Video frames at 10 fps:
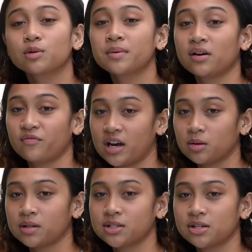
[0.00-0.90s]
will be
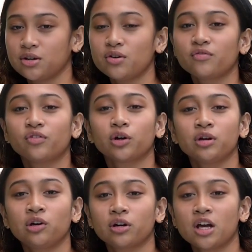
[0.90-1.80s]
available to you for
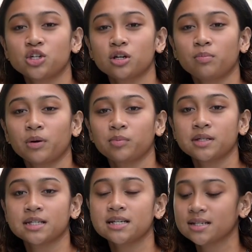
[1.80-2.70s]
recreational
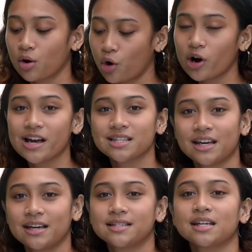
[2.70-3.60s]
purposes or as
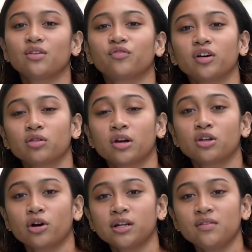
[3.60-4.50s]
aids in furthering
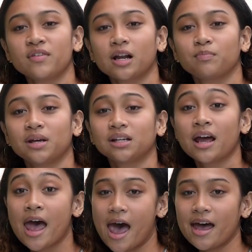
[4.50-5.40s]
your development
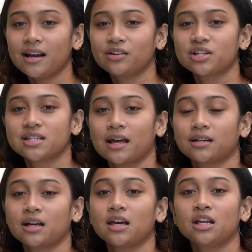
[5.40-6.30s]
and
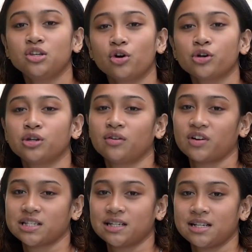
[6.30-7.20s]
understanding in your
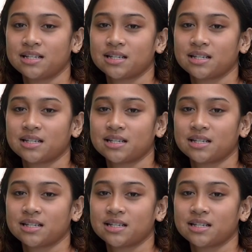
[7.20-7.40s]
university